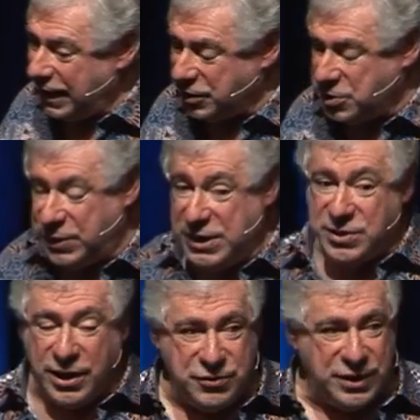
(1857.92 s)
Alice Springs,
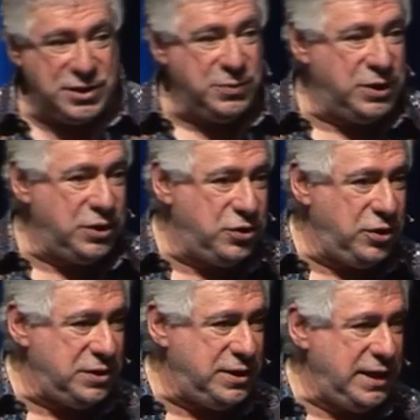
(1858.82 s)
I addressed it with the
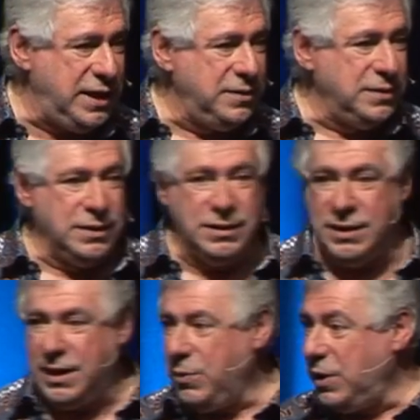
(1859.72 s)
church there.
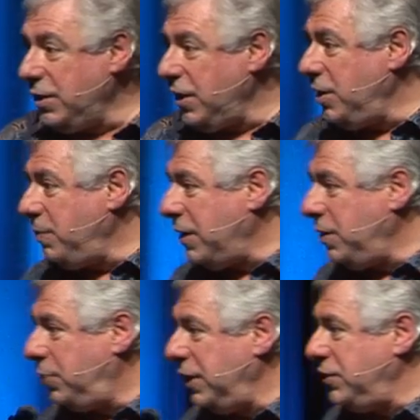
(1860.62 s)
And when I'm going to
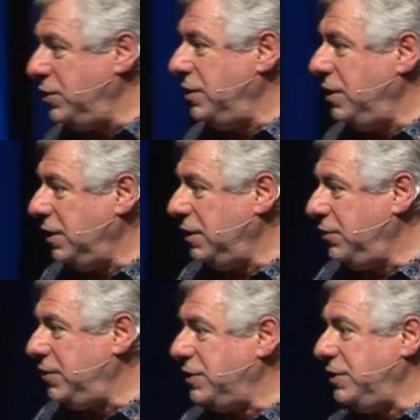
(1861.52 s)
Murray Bridge, I'm going to
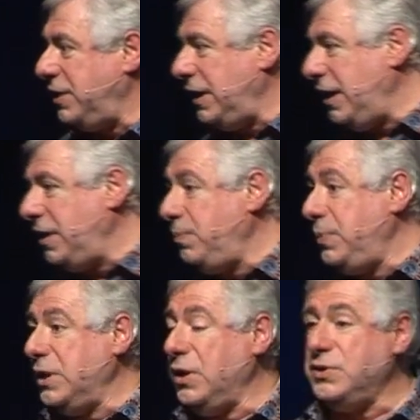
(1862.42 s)
address it there,
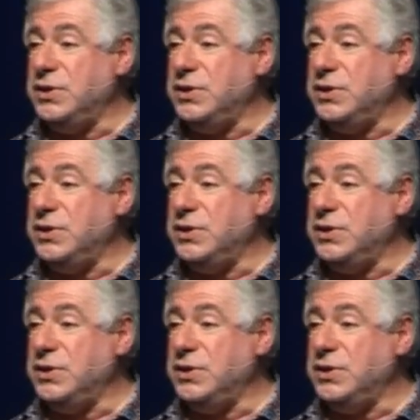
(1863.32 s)
because to